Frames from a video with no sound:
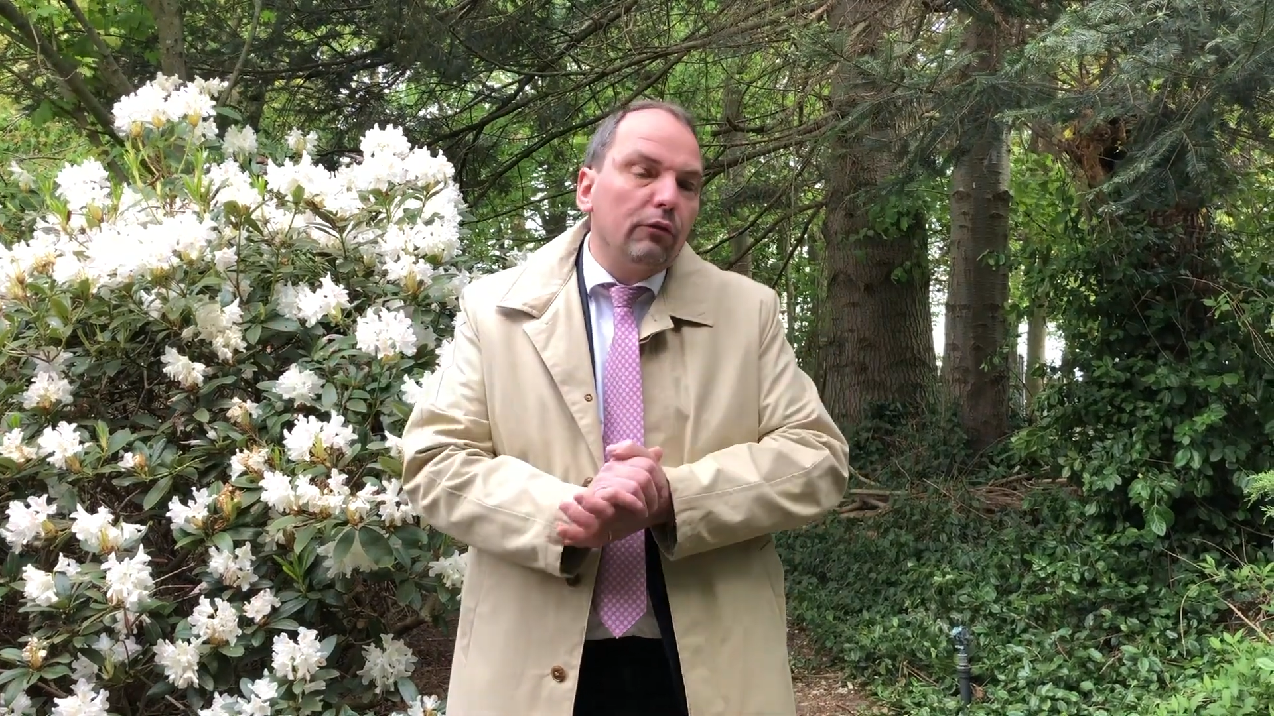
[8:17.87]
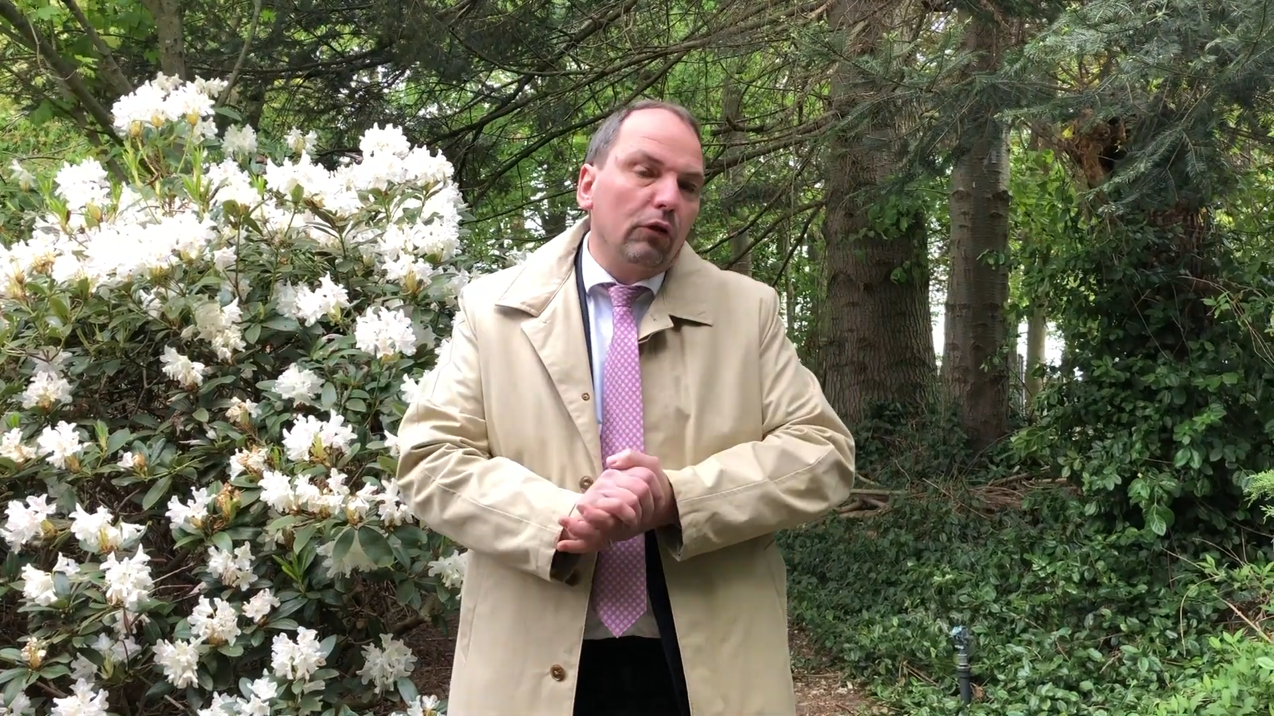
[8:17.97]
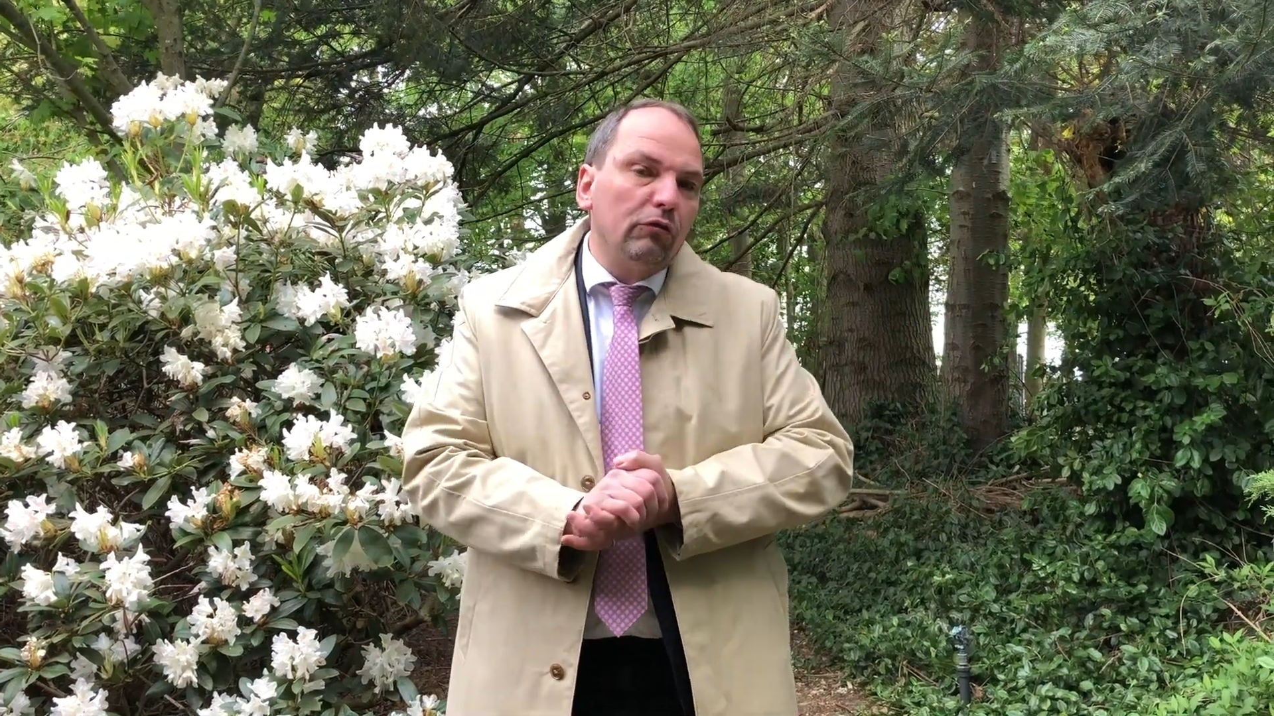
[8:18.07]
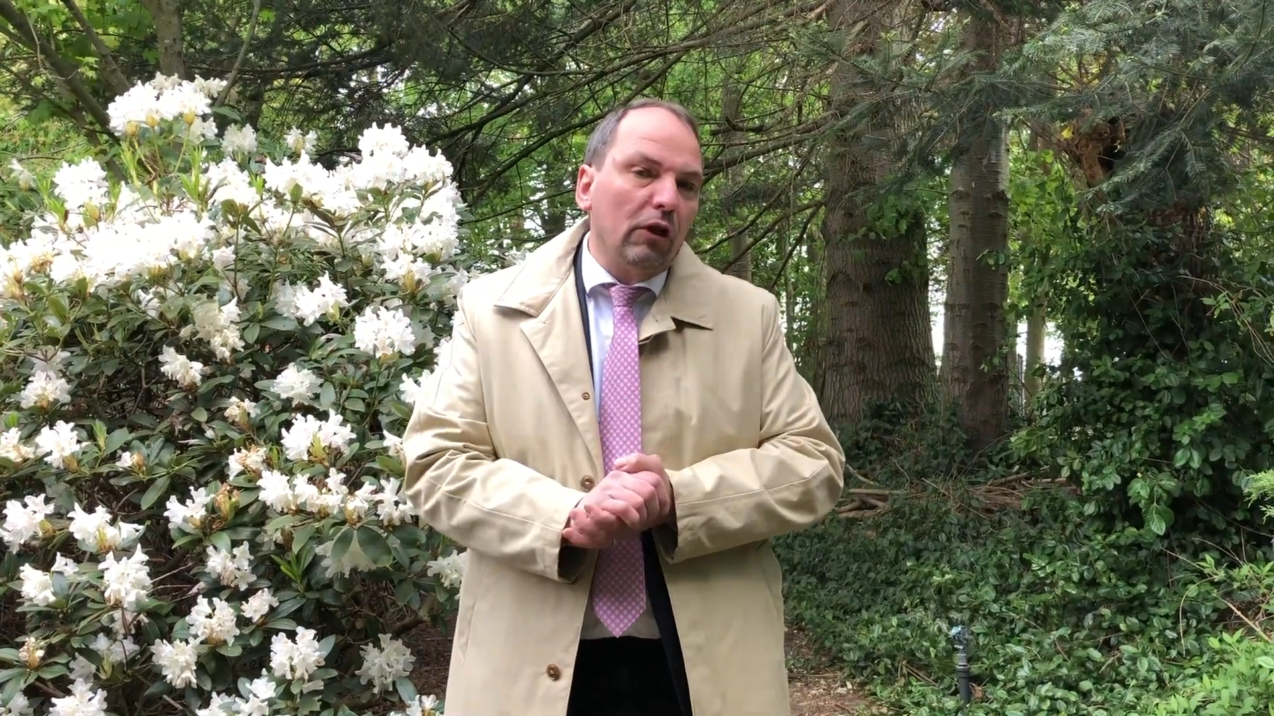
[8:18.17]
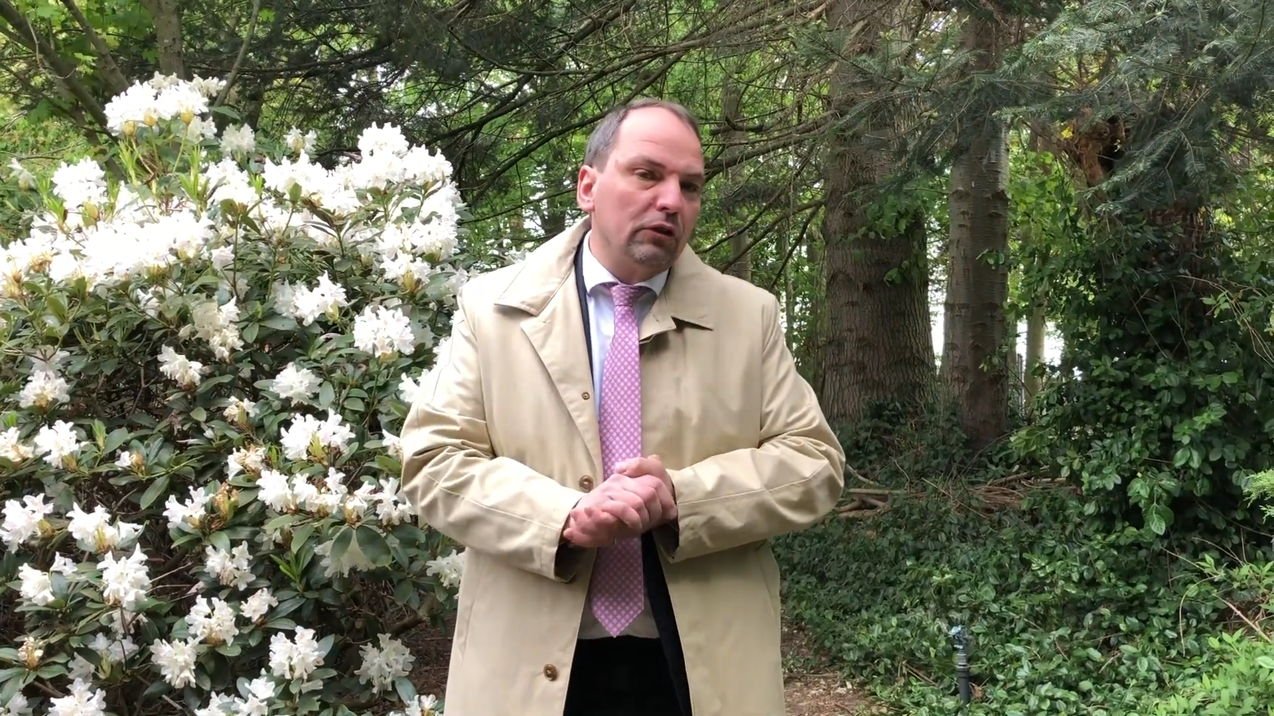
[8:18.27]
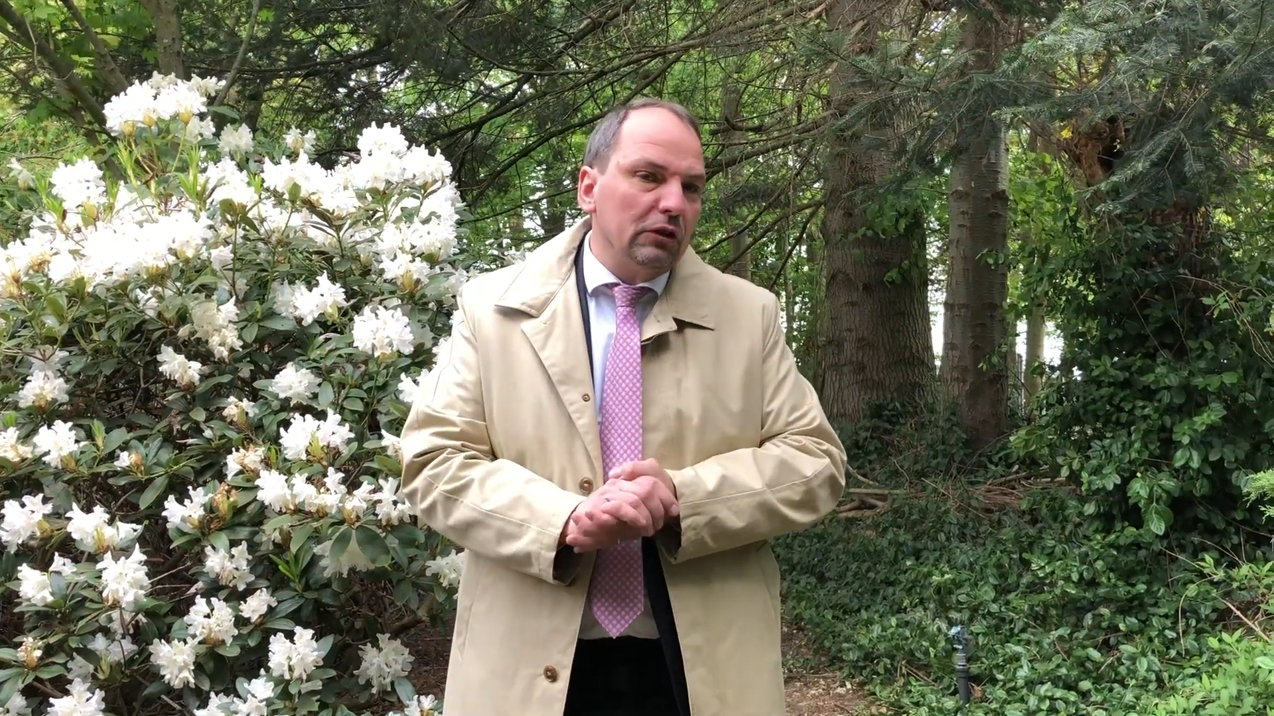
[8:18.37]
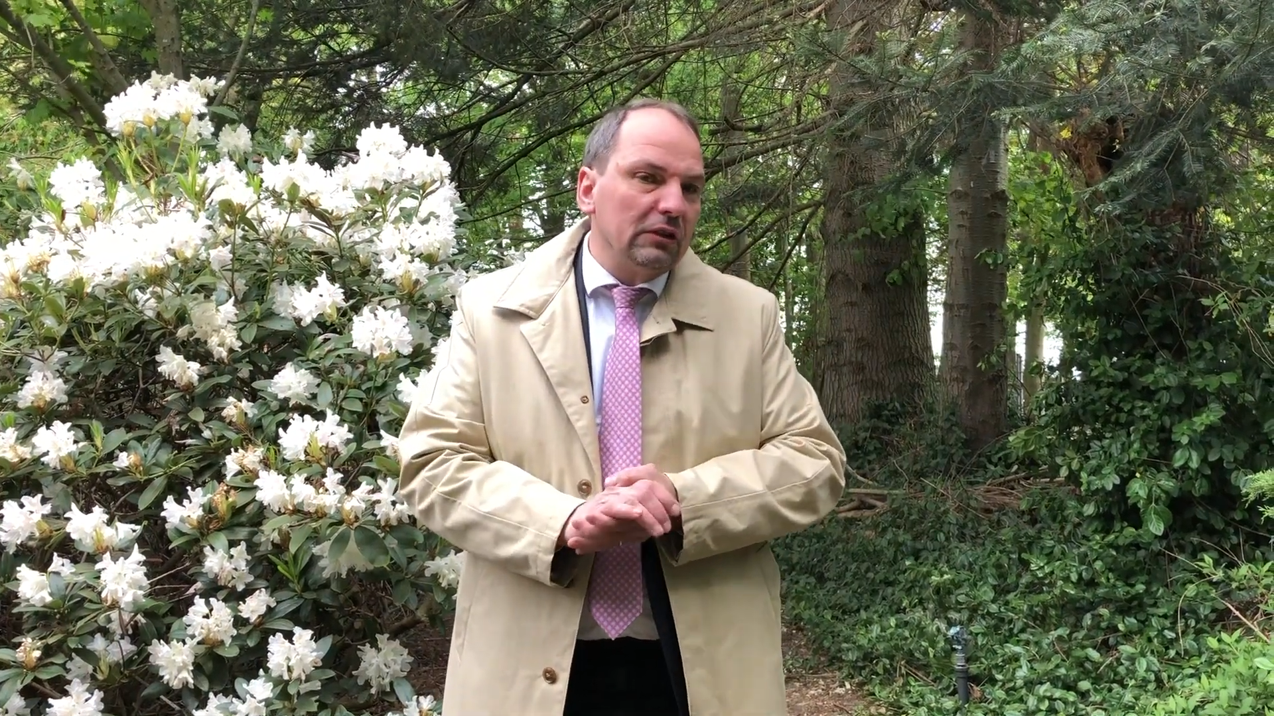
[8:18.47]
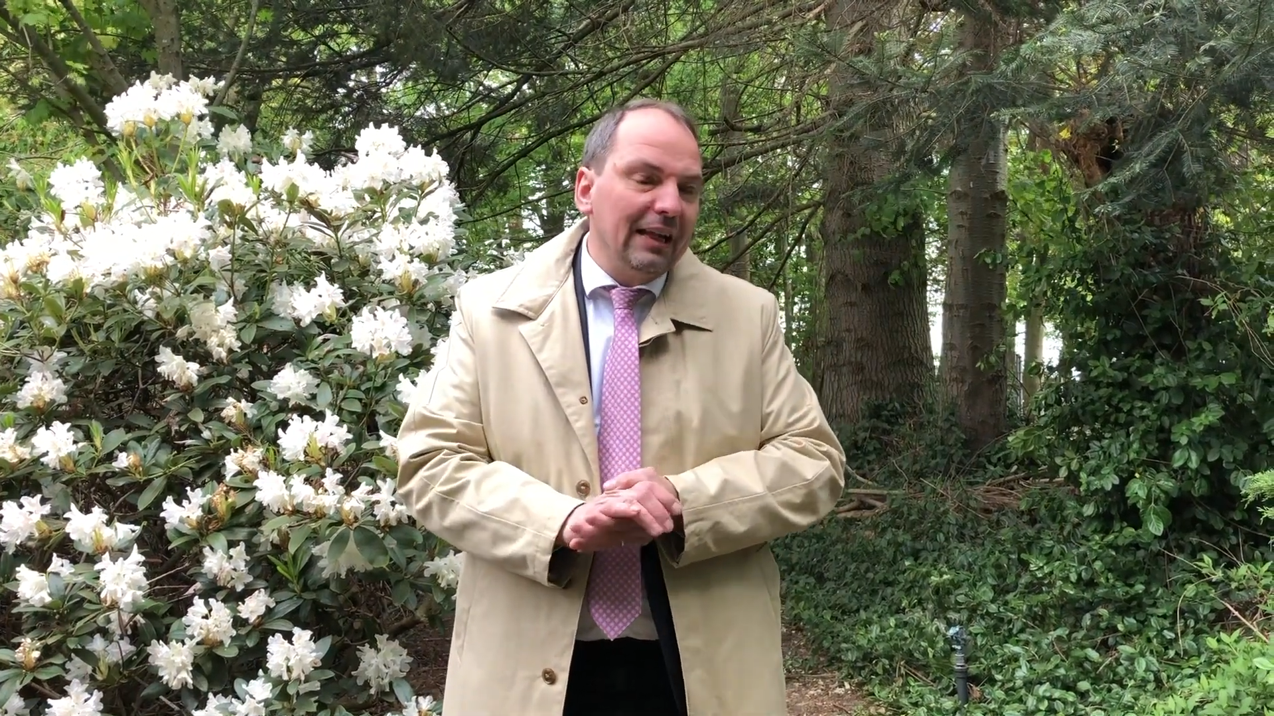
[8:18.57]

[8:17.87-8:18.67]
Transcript: constructions.